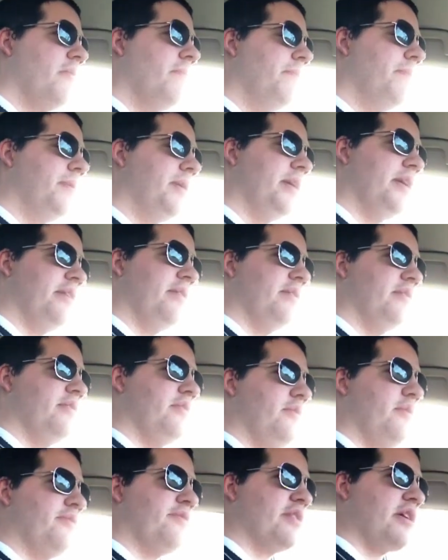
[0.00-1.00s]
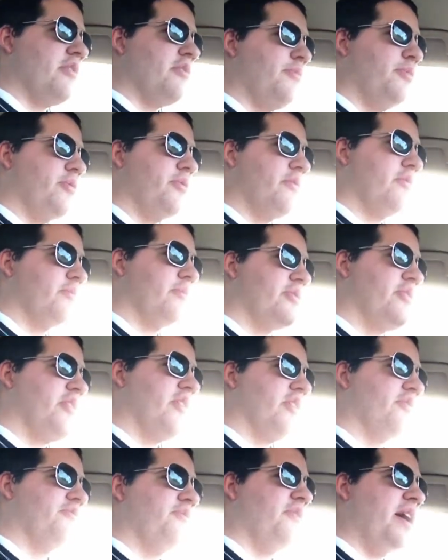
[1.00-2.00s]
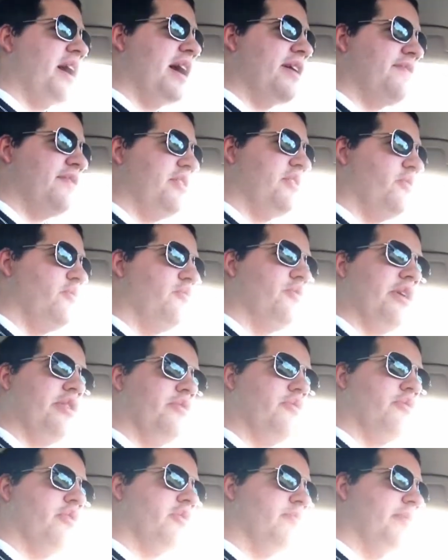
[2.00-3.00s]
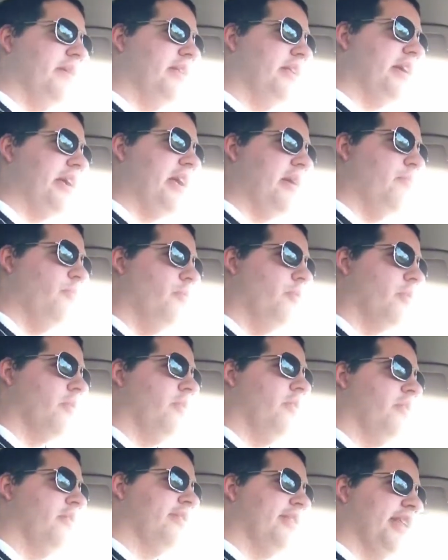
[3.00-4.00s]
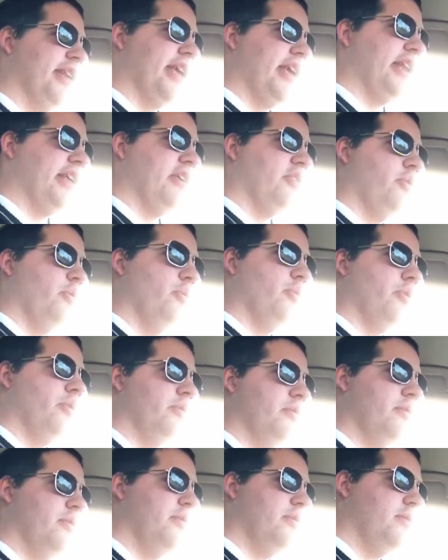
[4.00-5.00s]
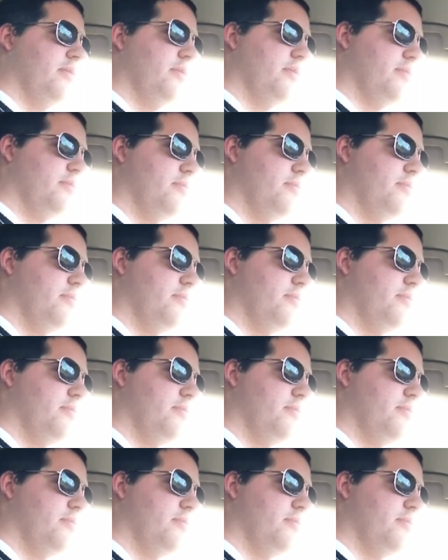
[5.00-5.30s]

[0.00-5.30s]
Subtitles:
But you have Scout the Borders, which takes 5, and you'd rather just be digging more cards than getting 2 cards.